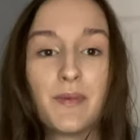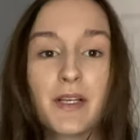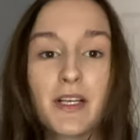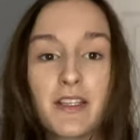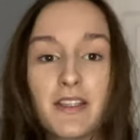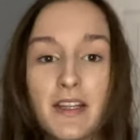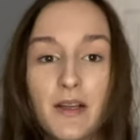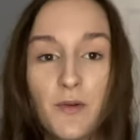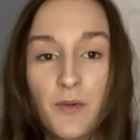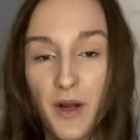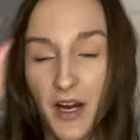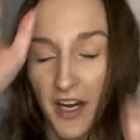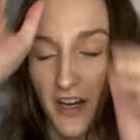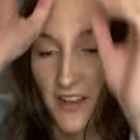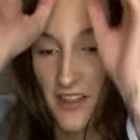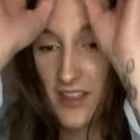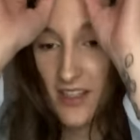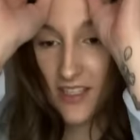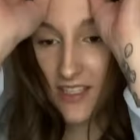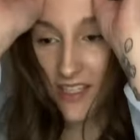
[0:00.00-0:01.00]
because they wear
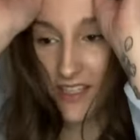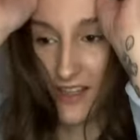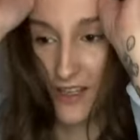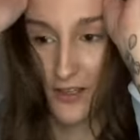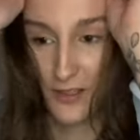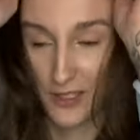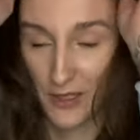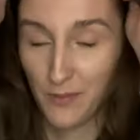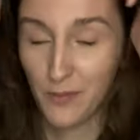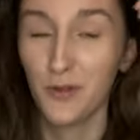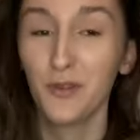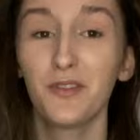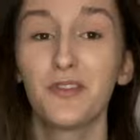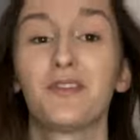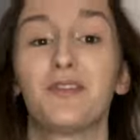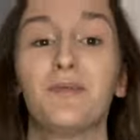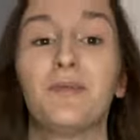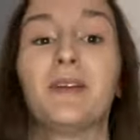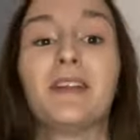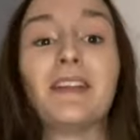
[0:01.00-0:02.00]
this, they're supposed
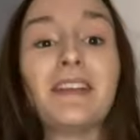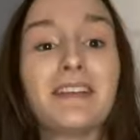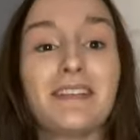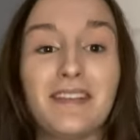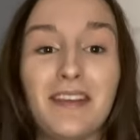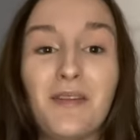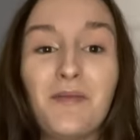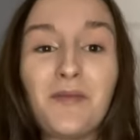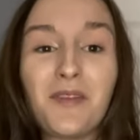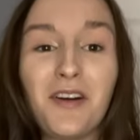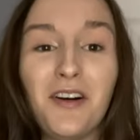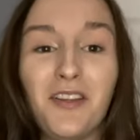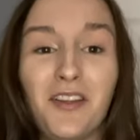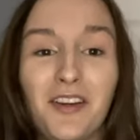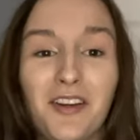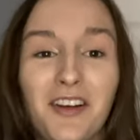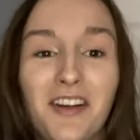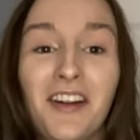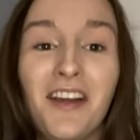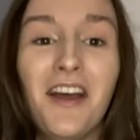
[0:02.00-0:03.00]
to be the same
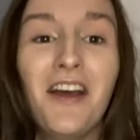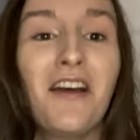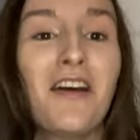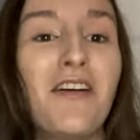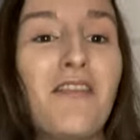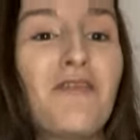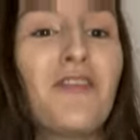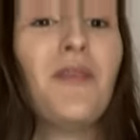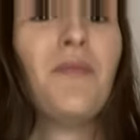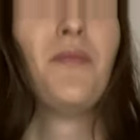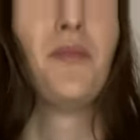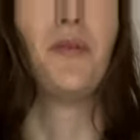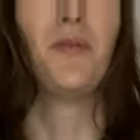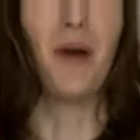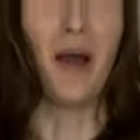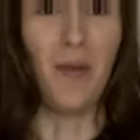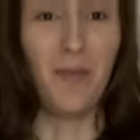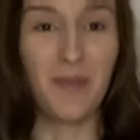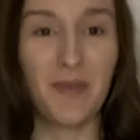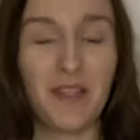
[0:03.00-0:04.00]
colour from the
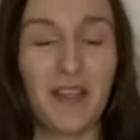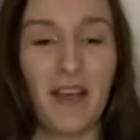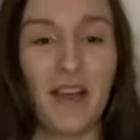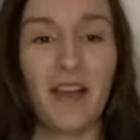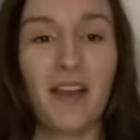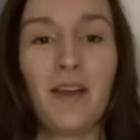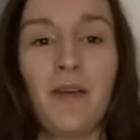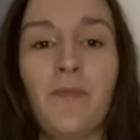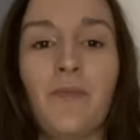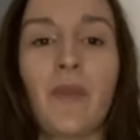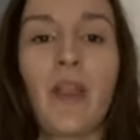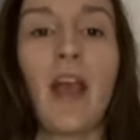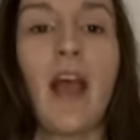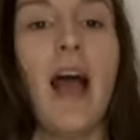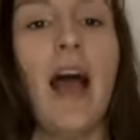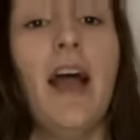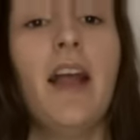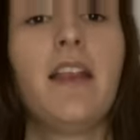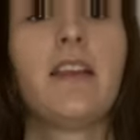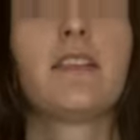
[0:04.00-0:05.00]
website. And